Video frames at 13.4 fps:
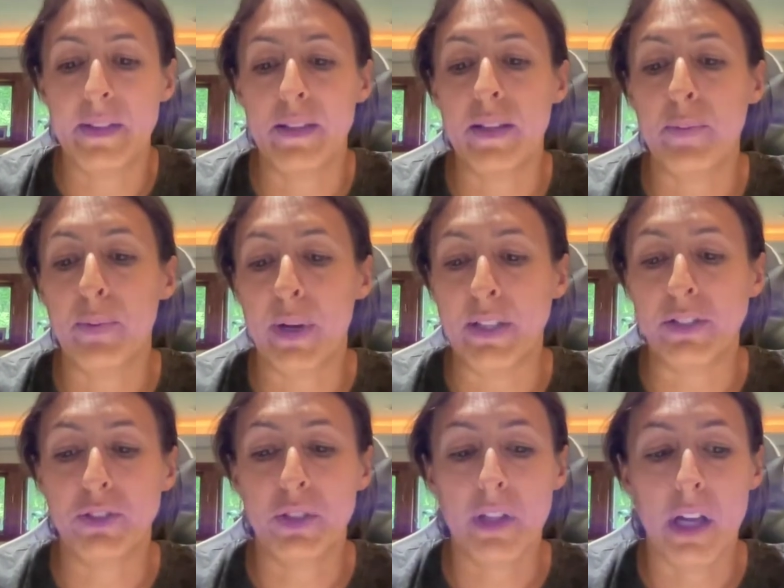then the
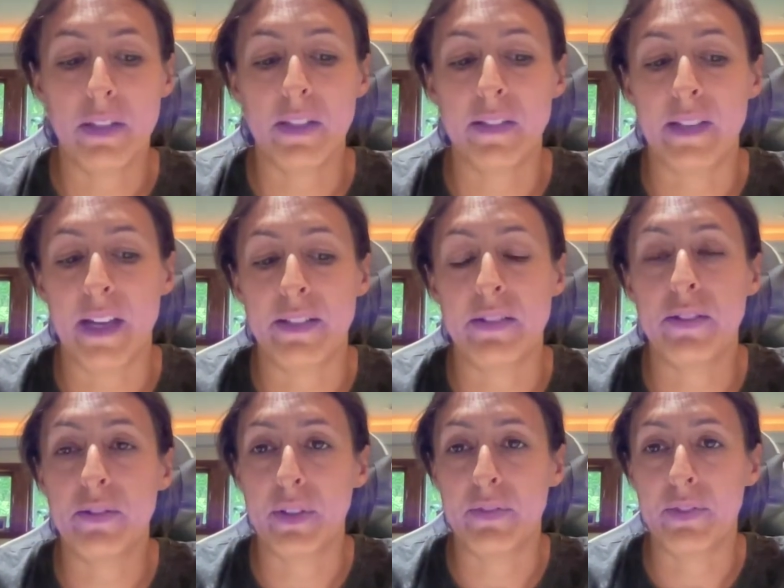pressure along the sides of the
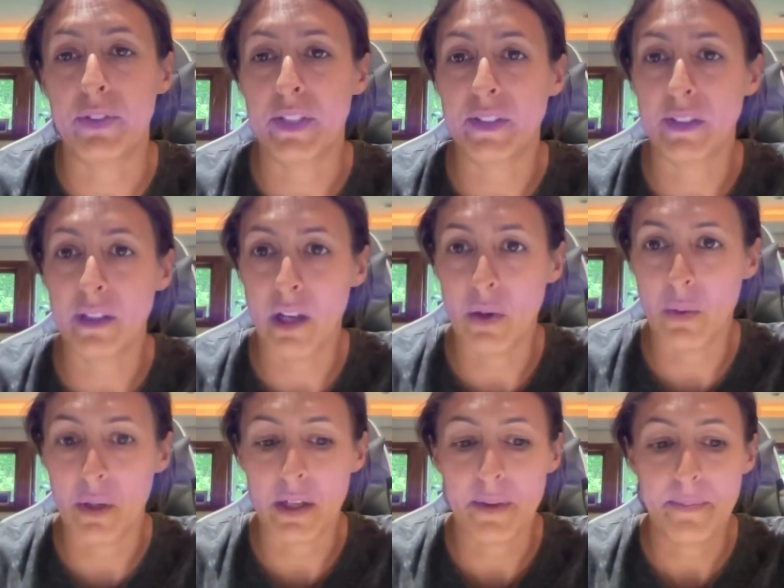river is
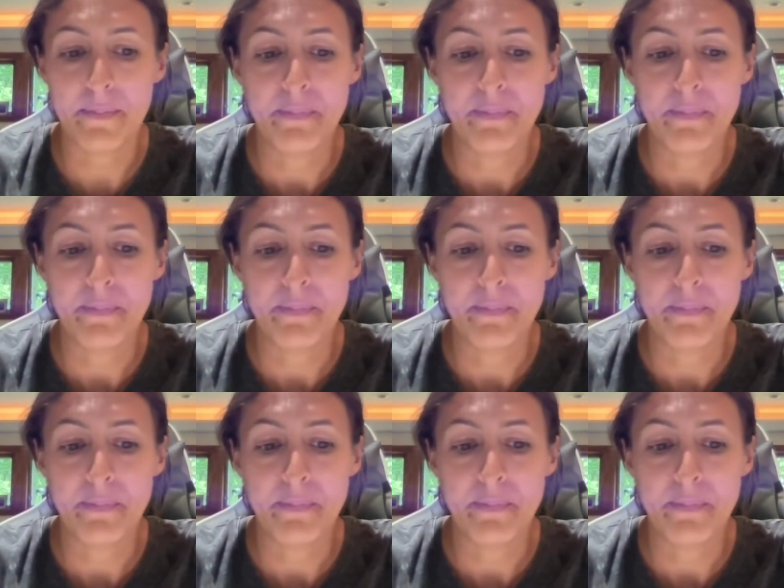lower.